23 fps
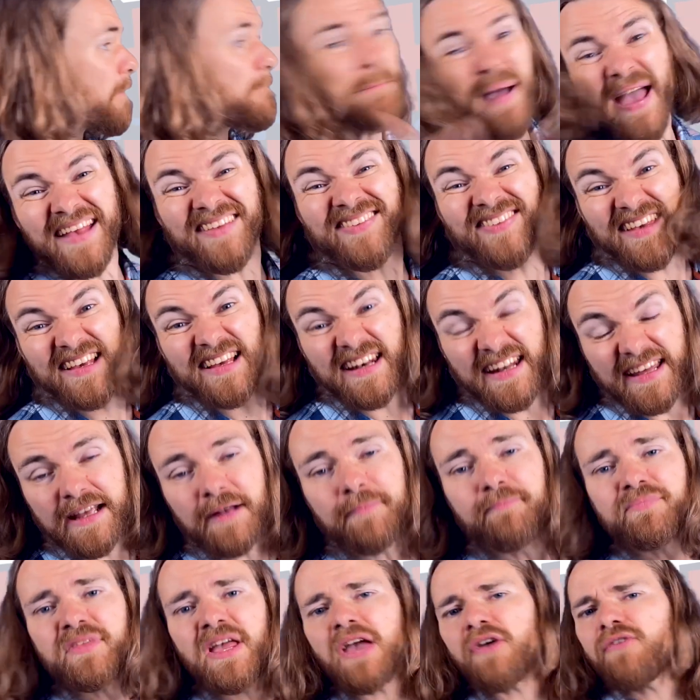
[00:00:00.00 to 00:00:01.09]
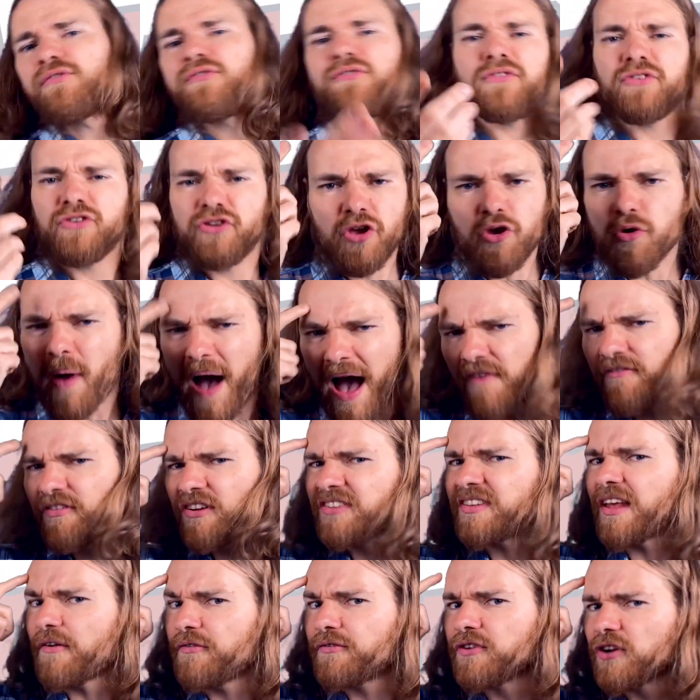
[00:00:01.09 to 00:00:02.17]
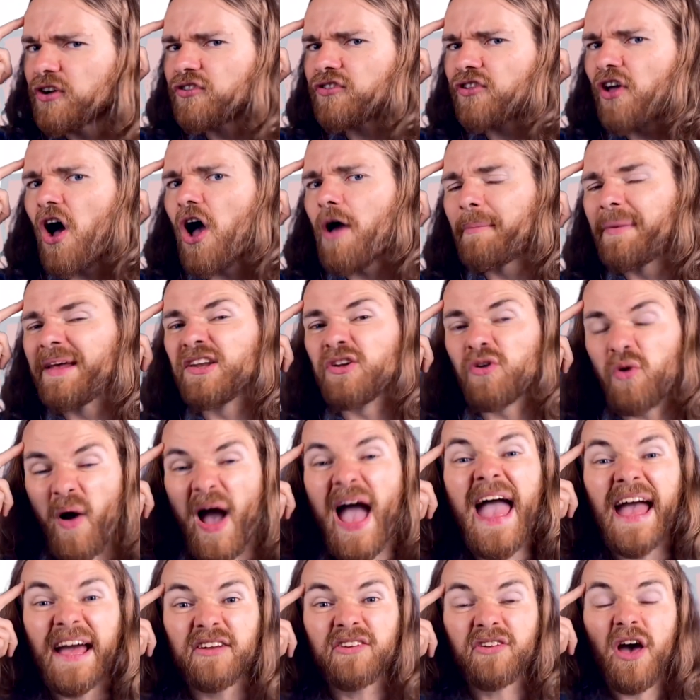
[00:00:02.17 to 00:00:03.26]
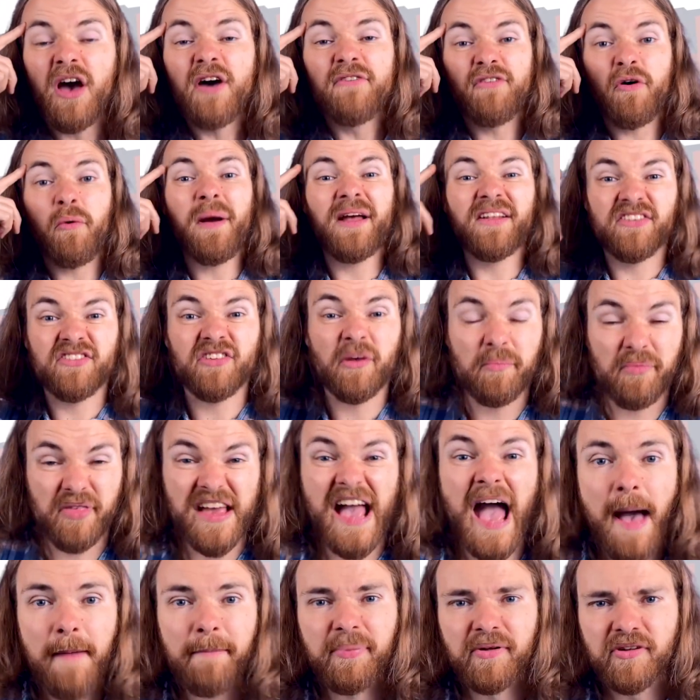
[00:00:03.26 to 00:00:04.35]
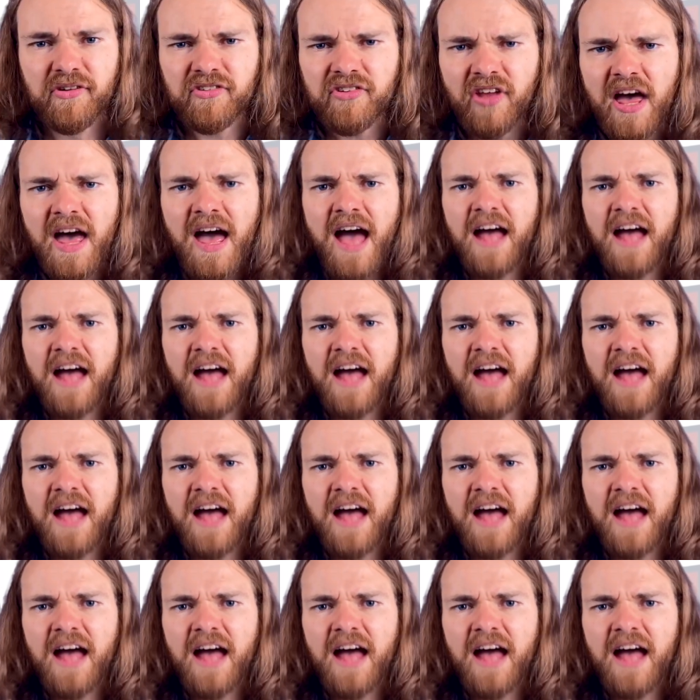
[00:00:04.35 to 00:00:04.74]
Basically, if you have a definite time in your head for when something happened,